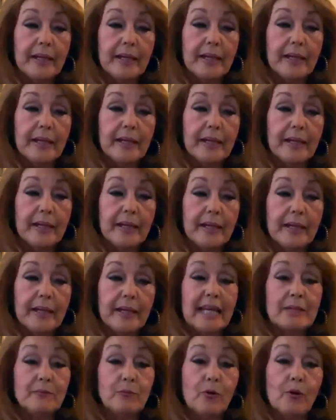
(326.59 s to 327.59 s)
Actually, it
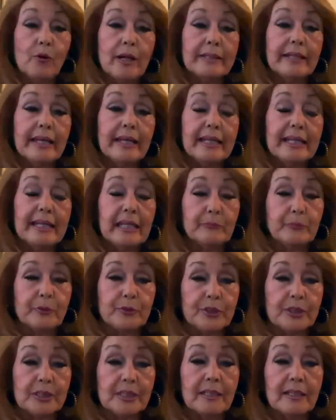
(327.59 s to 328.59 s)
was the same one that he
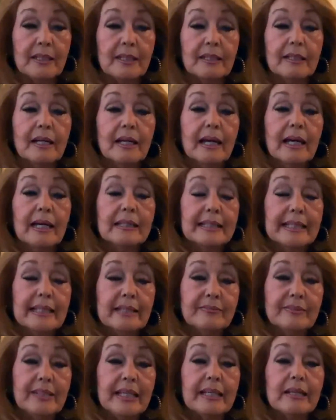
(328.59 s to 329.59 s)
and Priscilla
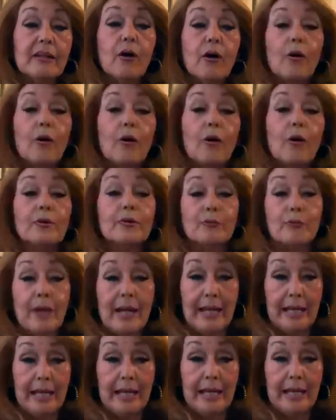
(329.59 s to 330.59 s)
lived in on the
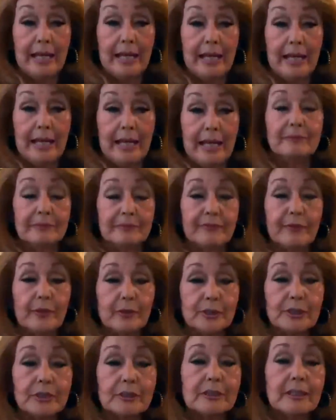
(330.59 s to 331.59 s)
ranch when he
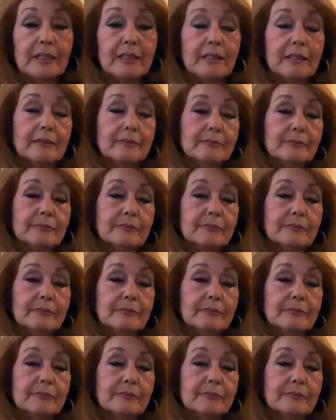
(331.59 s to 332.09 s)
first